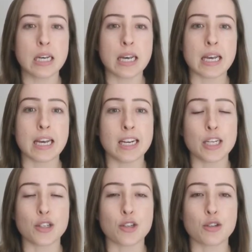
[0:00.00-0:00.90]
and
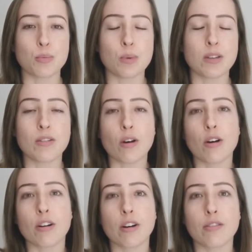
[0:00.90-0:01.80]
it should be
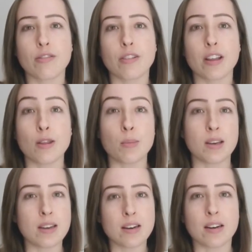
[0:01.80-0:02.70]
thought of at the
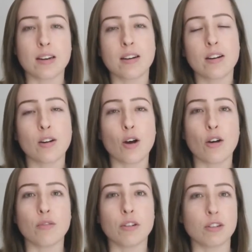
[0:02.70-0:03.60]
beginning
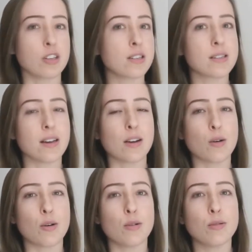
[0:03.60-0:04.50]
of the learning
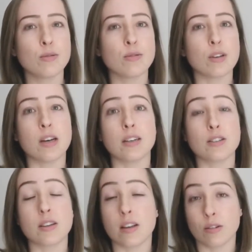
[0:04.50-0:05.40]
cycle,
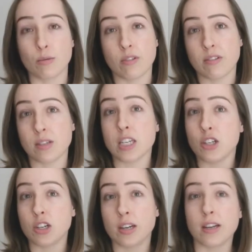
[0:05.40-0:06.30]
together with
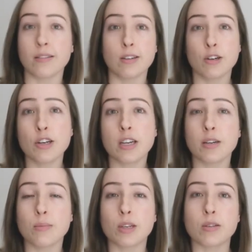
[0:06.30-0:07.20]
teaching and
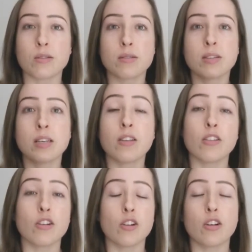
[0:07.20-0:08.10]
learning, because
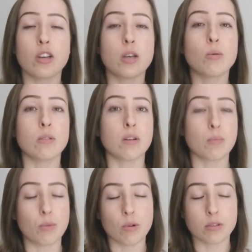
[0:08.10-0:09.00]
they're equally
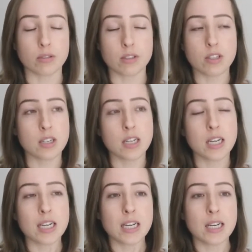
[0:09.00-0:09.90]
important.
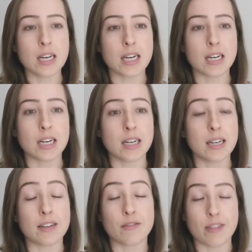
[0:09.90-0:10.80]
And in